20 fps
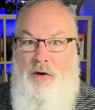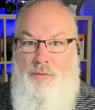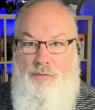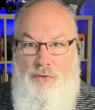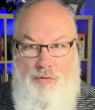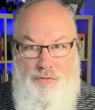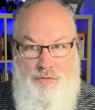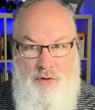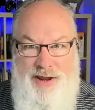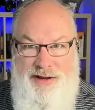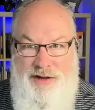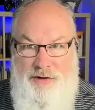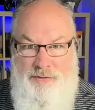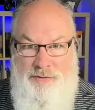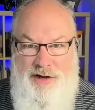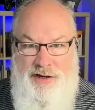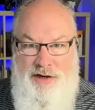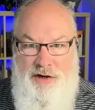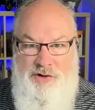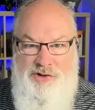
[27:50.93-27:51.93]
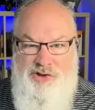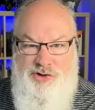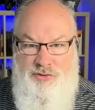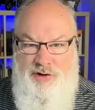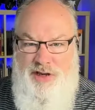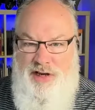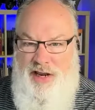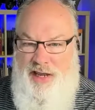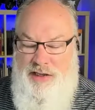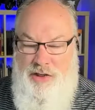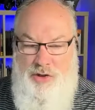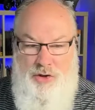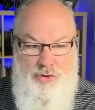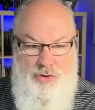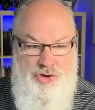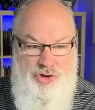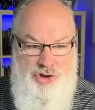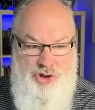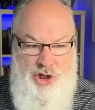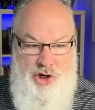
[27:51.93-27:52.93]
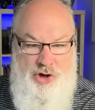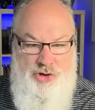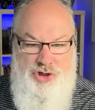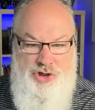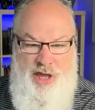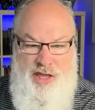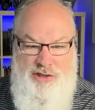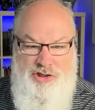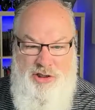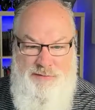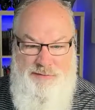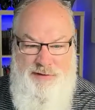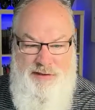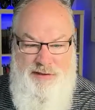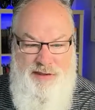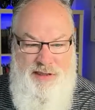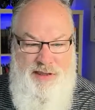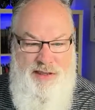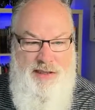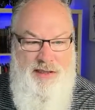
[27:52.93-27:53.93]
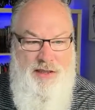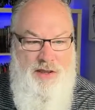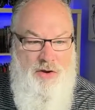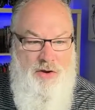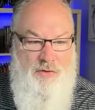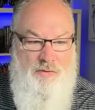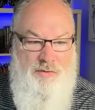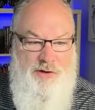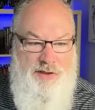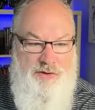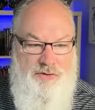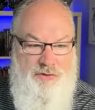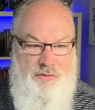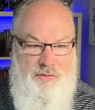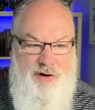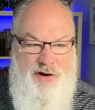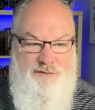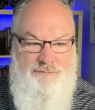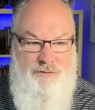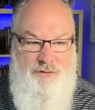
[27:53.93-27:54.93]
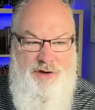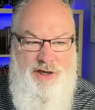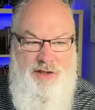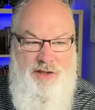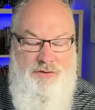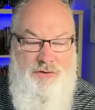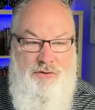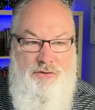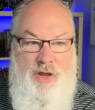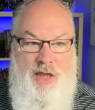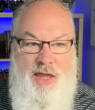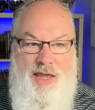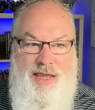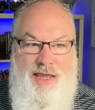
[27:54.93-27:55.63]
We'll write it right here on screen. I can go share ChatGPT. We can do whatever we need to.